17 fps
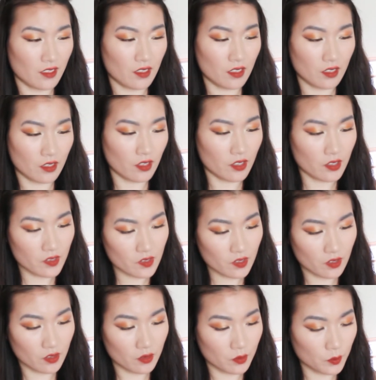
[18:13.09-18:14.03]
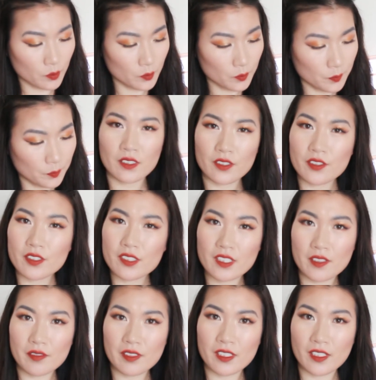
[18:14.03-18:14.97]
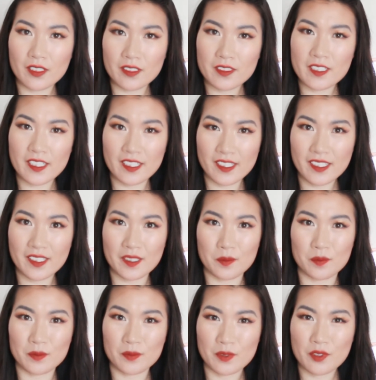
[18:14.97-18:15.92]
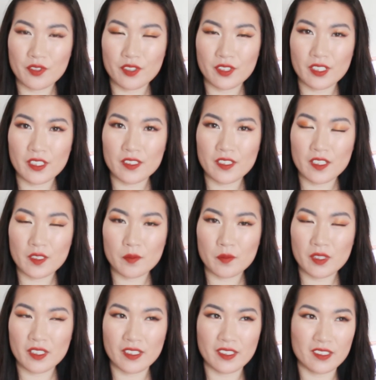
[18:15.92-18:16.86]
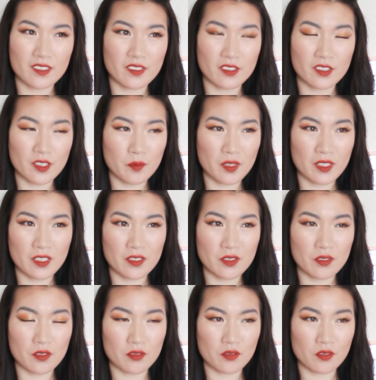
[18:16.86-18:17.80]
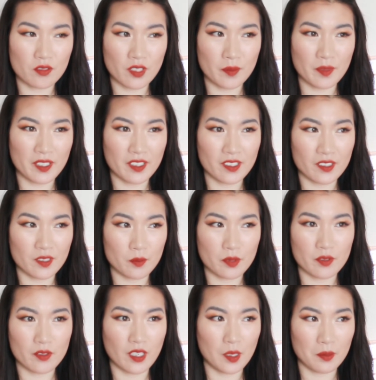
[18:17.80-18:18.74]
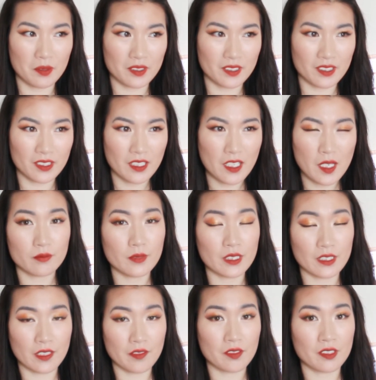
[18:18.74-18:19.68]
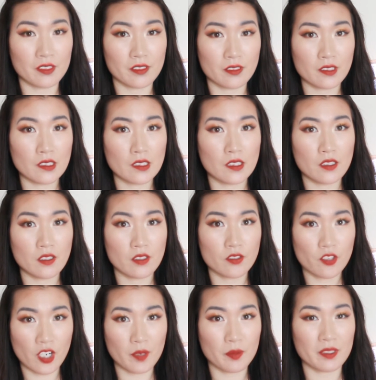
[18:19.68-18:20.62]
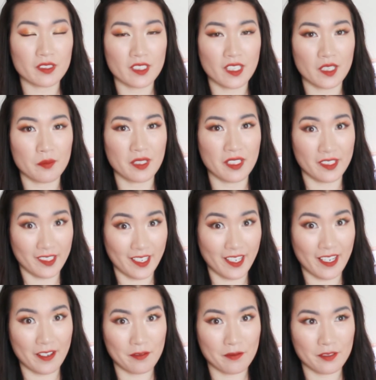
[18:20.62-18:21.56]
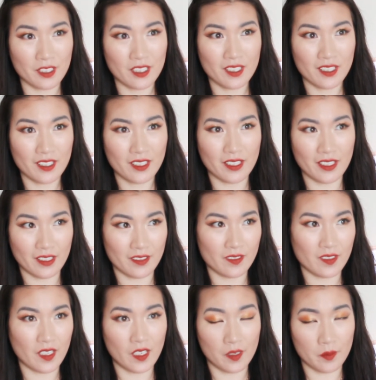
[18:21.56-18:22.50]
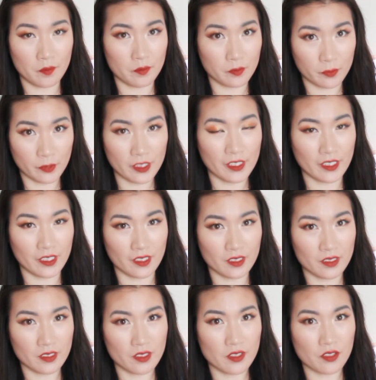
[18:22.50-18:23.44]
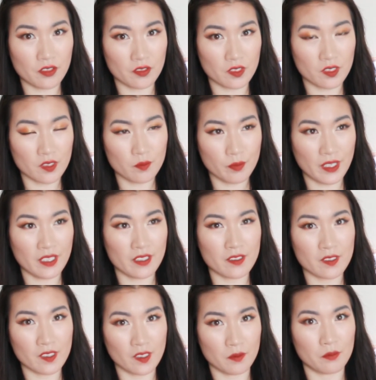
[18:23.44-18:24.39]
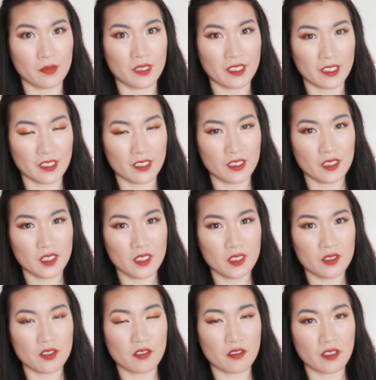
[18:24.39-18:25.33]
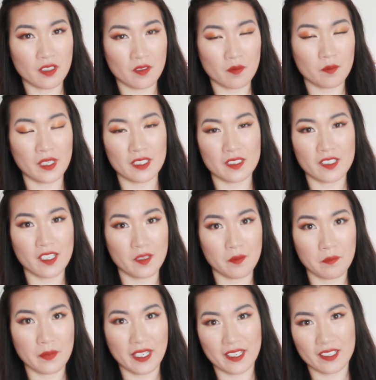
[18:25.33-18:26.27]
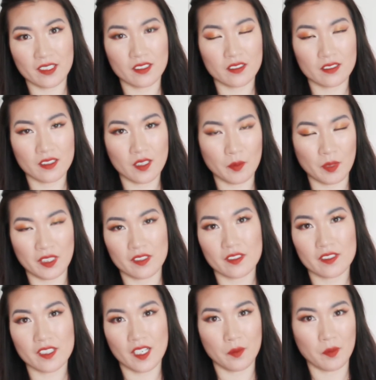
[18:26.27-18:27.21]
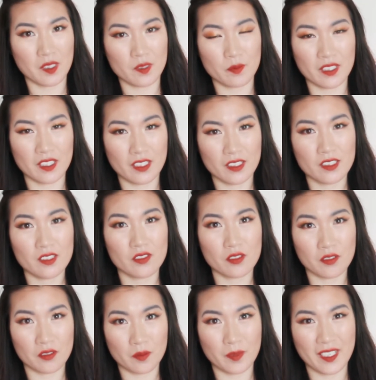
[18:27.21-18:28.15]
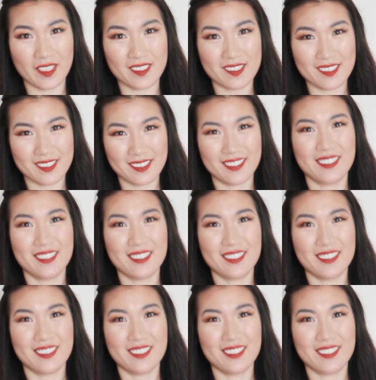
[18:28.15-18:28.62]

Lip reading: And also, you save a lot of time. Usually it takes me like 30 minutes to dry my hair properly. I definitely chop the time in half. And I'm willing to spend some money to give my time back. I mean, time is money. Do the math.